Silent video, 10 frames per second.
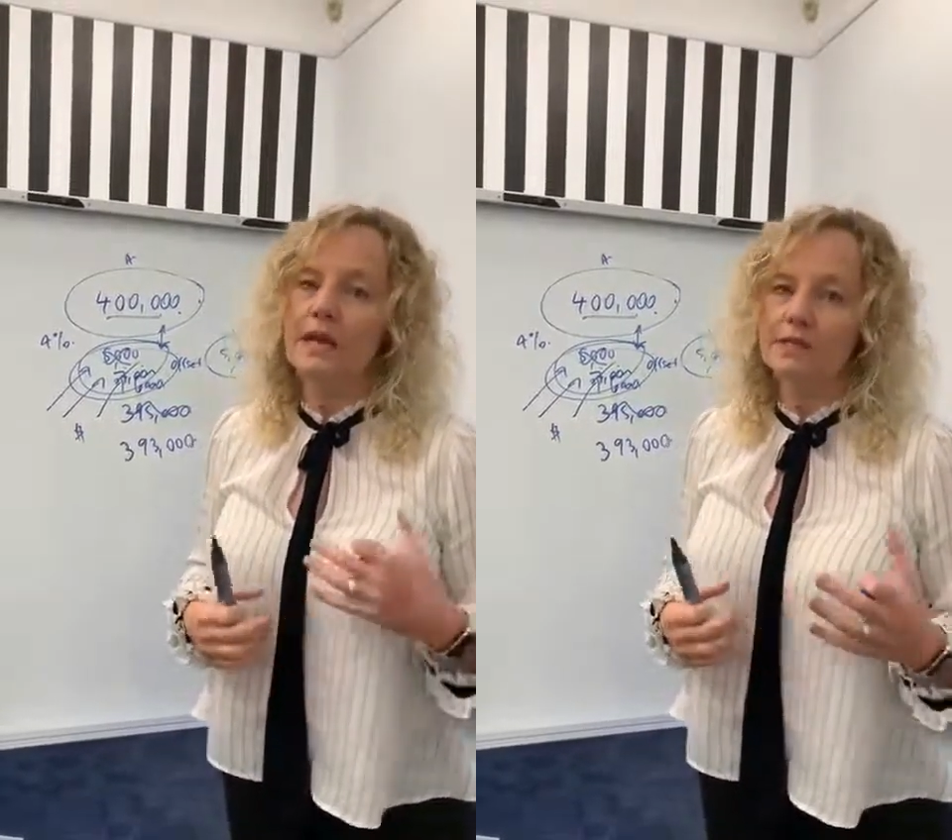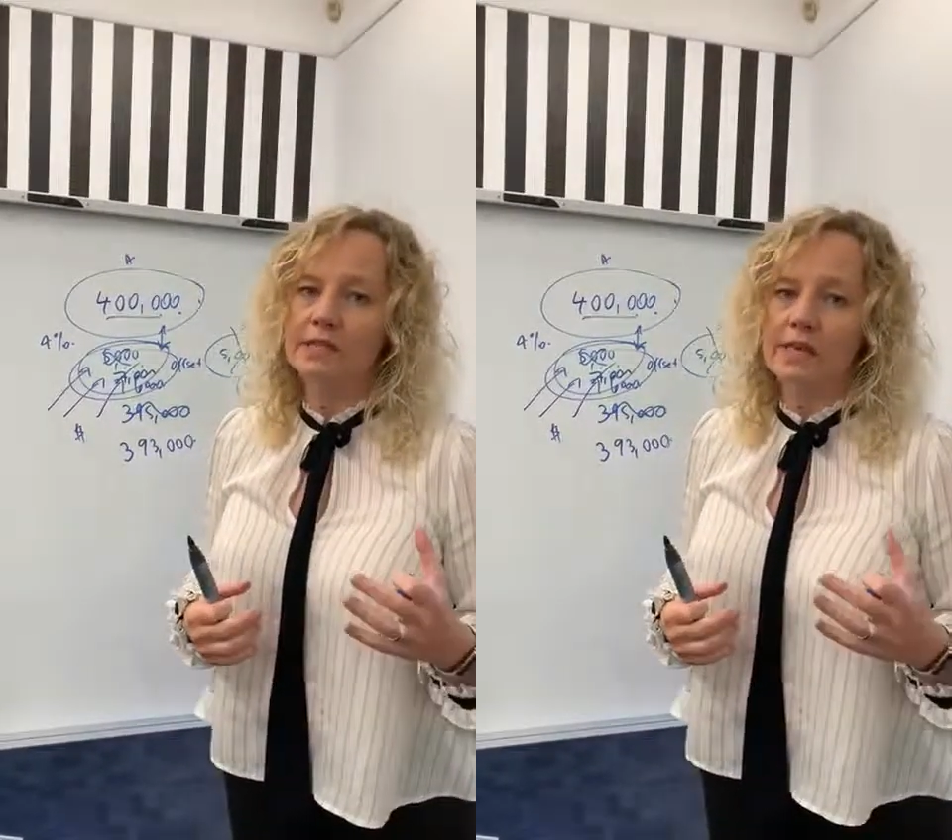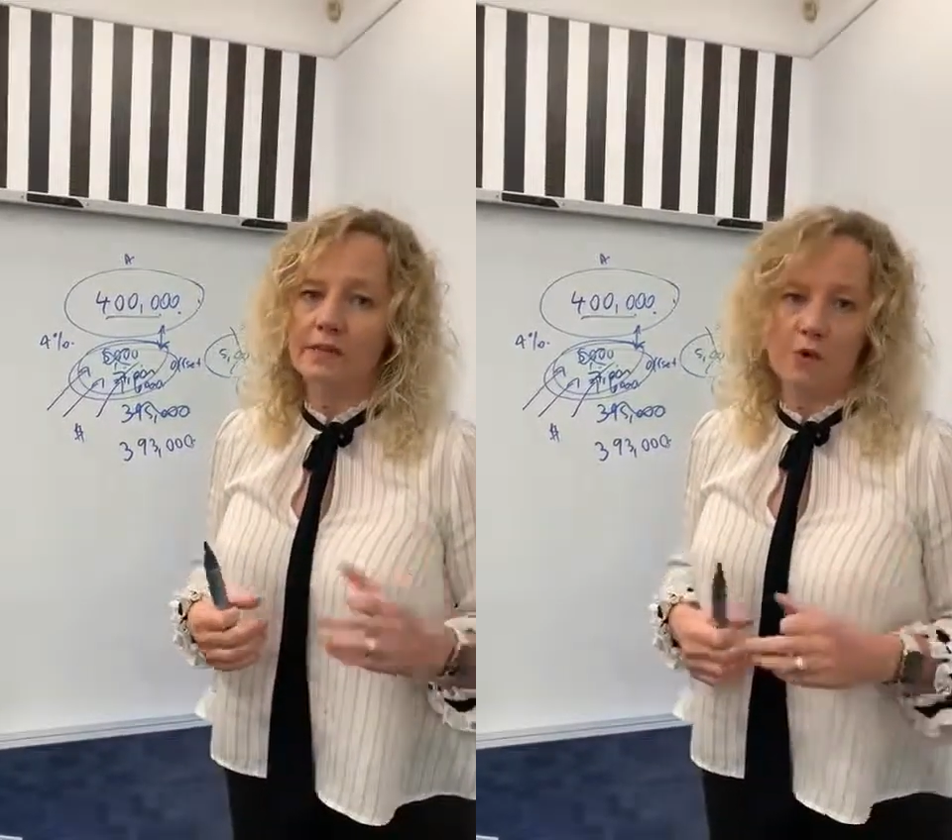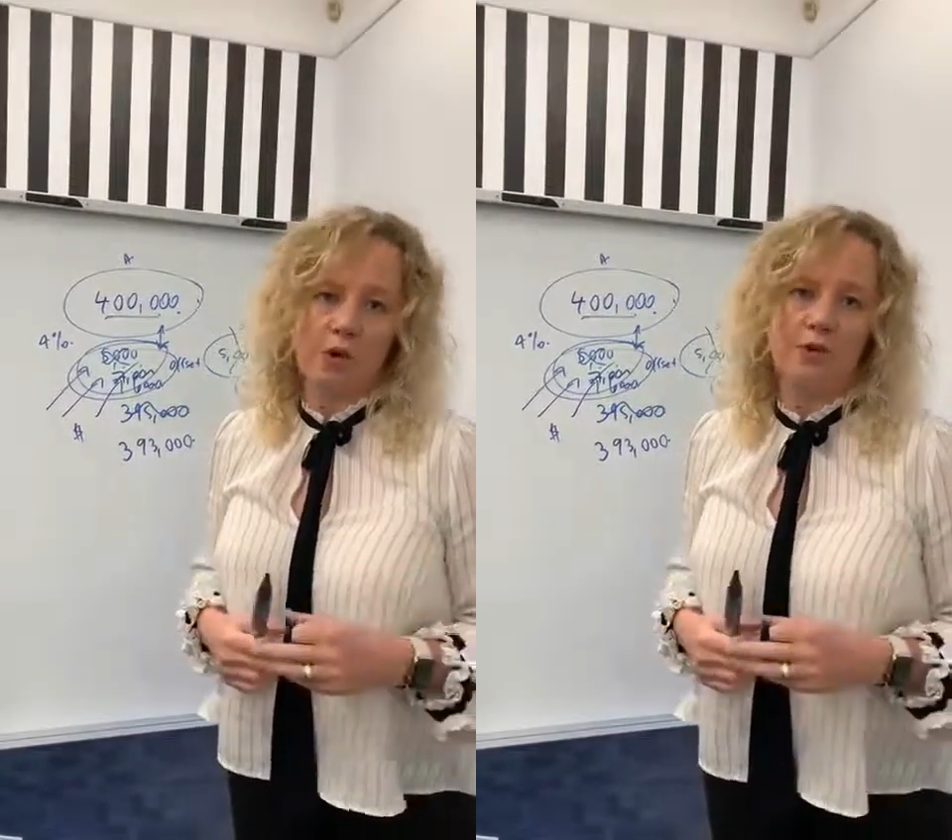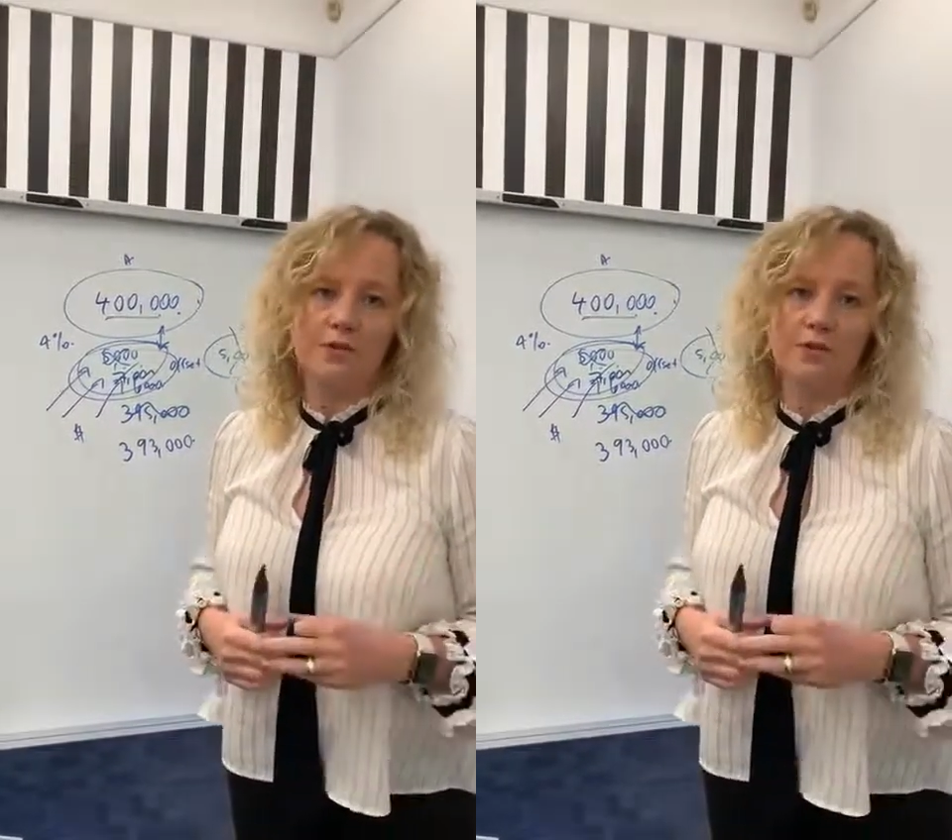Every day they're
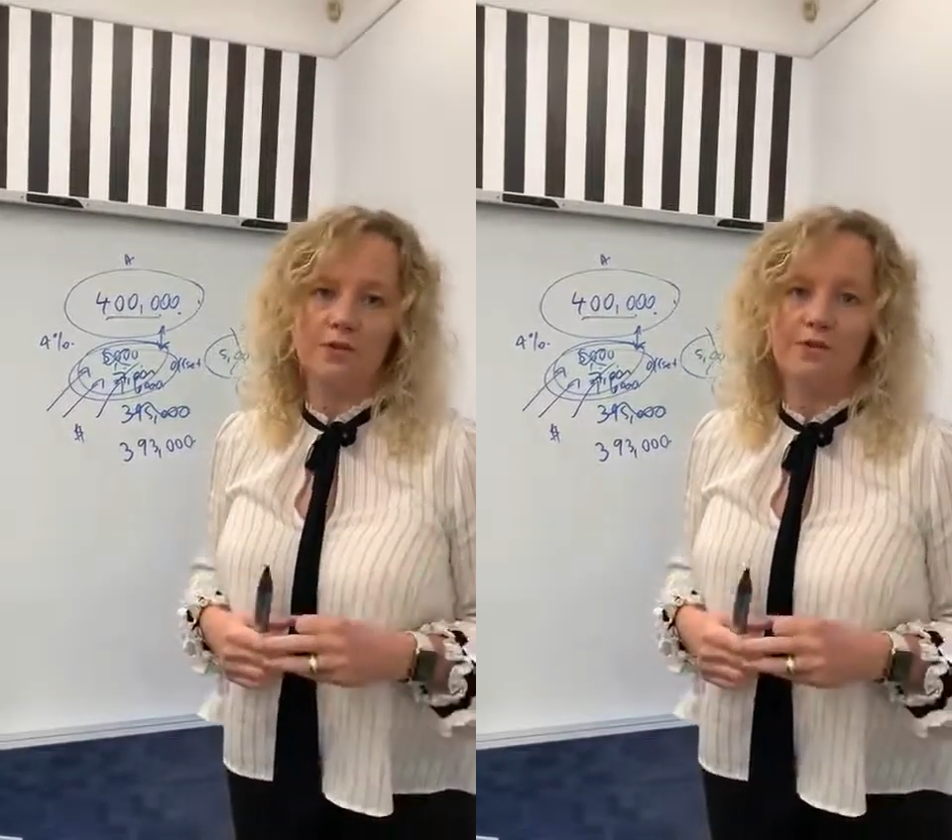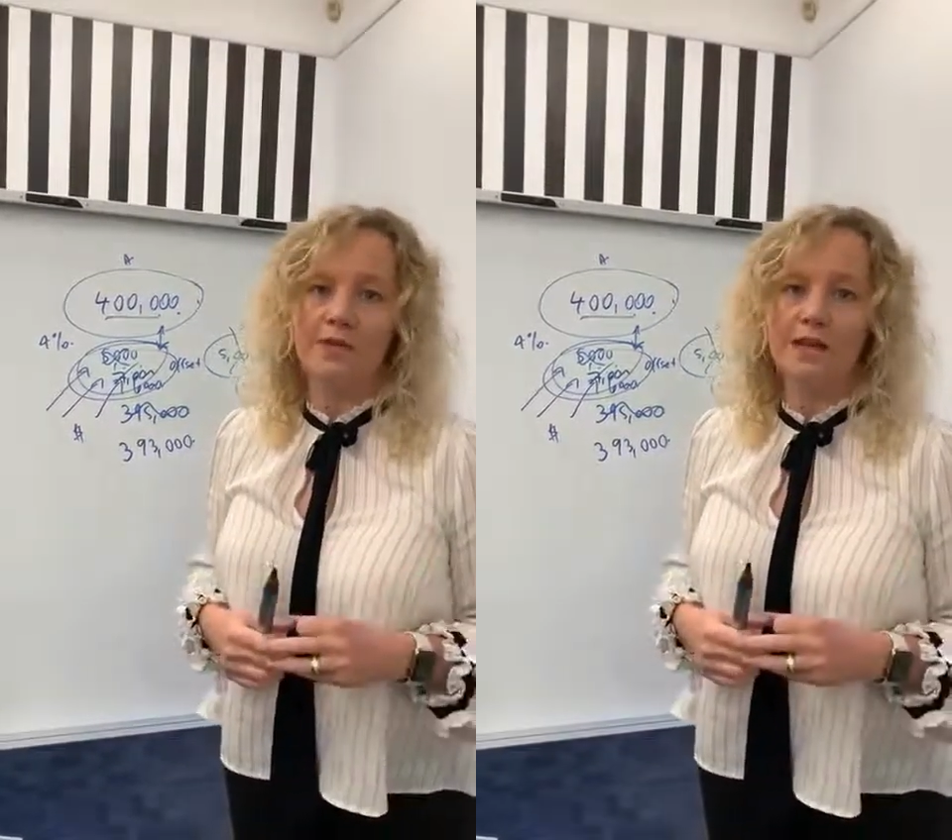working for you,